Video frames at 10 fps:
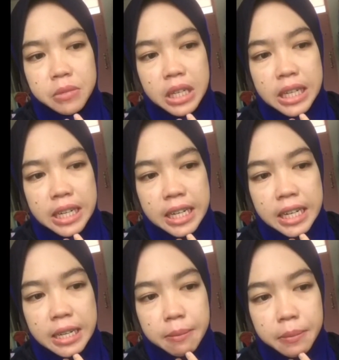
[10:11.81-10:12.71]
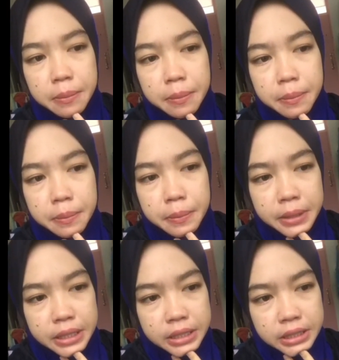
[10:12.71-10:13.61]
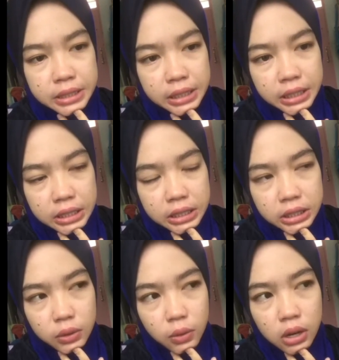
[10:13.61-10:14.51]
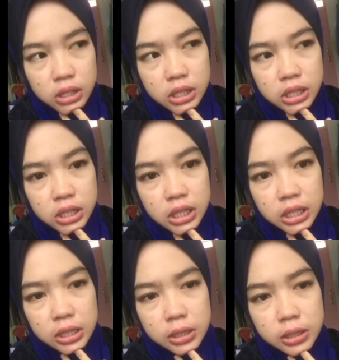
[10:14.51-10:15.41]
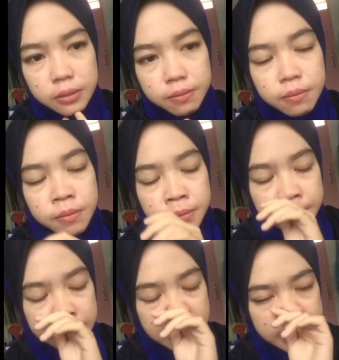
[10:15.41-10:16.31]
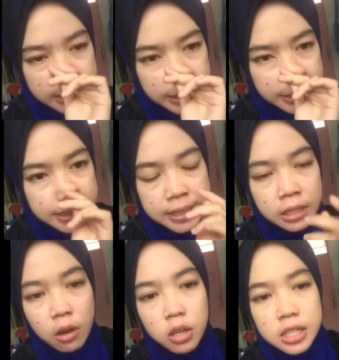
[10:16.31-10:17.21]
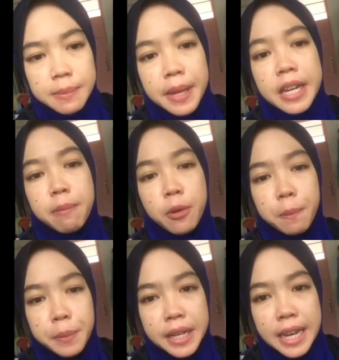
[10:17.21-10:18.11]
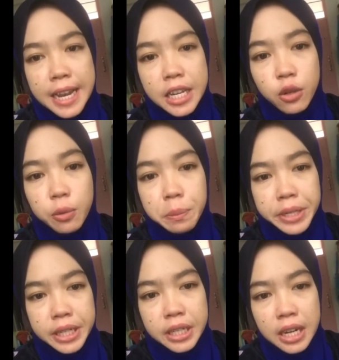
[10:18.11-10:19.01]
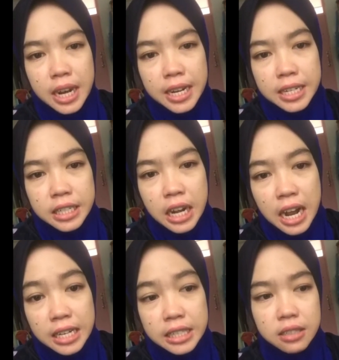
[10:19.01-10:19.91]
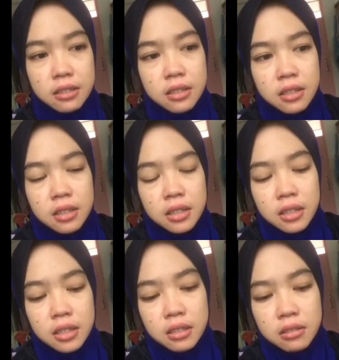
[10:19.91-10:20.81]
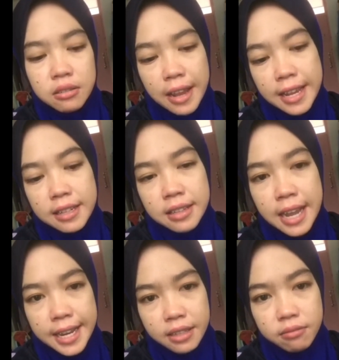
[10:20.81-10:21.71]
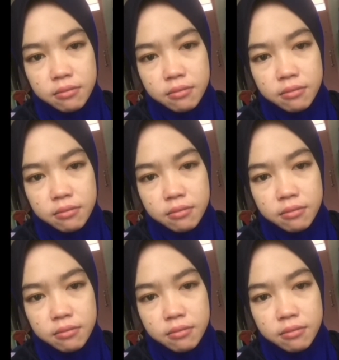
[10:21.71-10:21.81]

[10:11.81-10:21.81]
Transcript: The climatic was changes caused many people and human hunger and died.